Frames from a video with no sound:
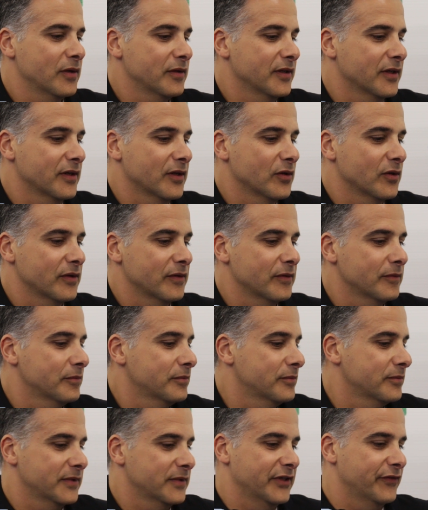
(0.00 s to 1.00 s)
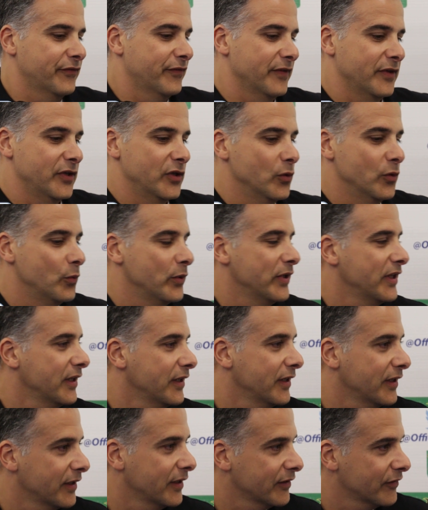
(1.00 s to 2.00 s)
you know, if
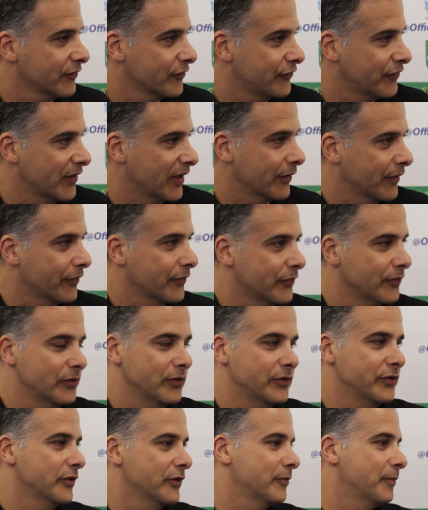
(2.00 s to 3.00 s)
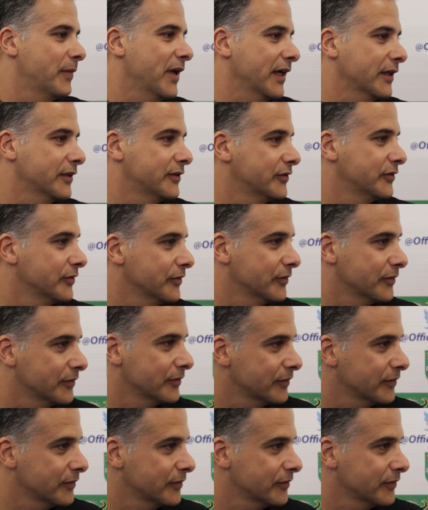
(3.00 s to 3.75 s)
UE fell through, you're back to,